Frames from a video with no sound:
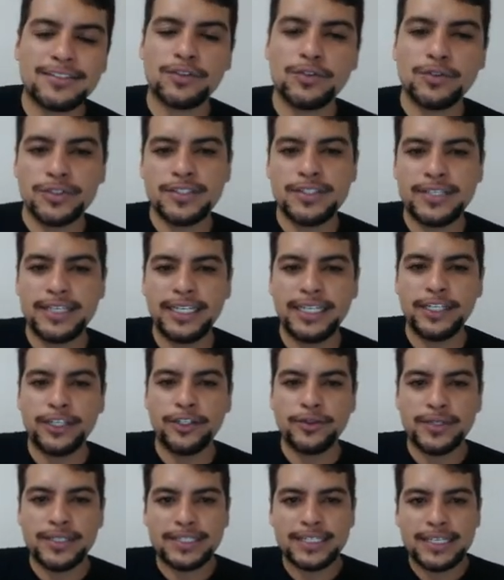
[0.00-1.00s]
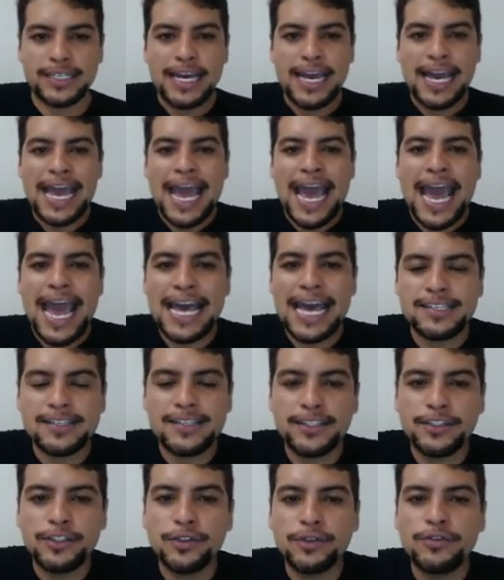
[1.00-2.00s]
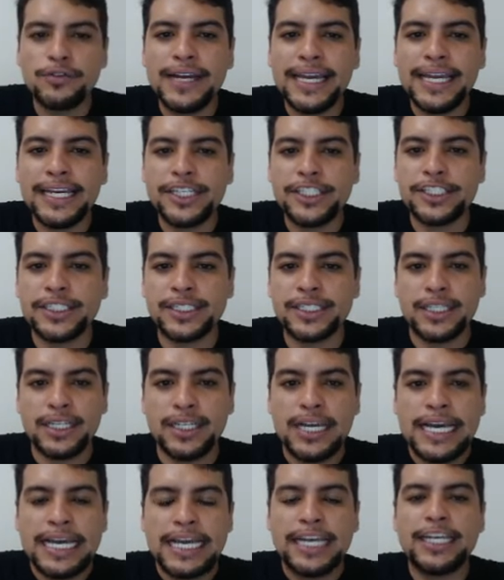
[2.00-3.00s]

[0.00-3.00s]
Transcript: continuous has a duration.